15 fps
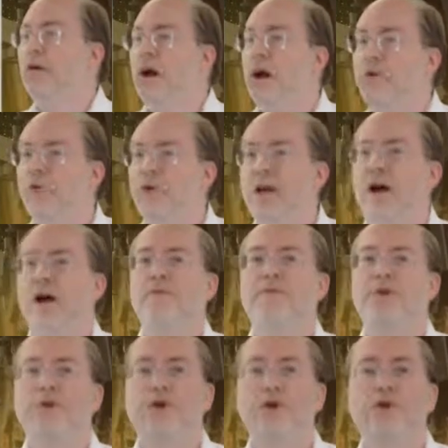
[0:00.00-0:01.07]
I will
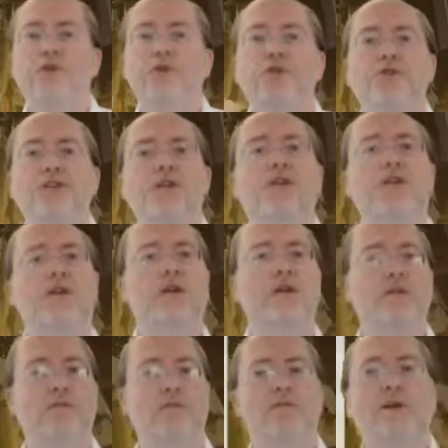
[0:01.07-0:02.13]
have a unique
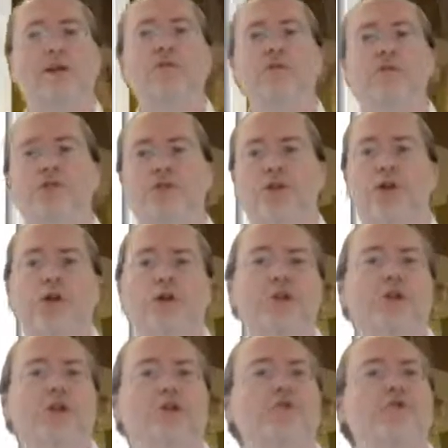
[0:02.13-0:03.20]
values,
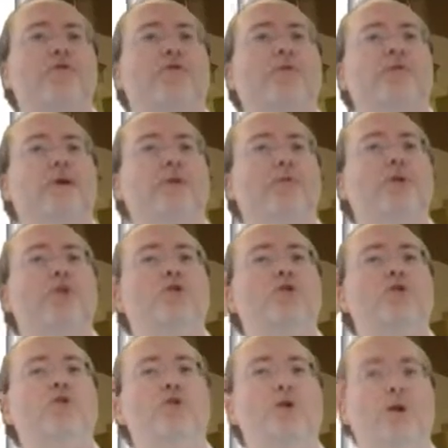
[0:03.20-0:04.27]
not, for example,
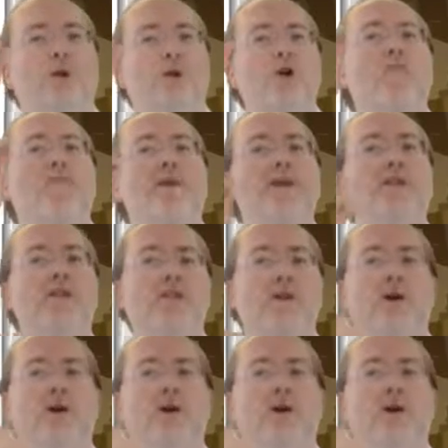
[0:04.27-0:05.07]
two copies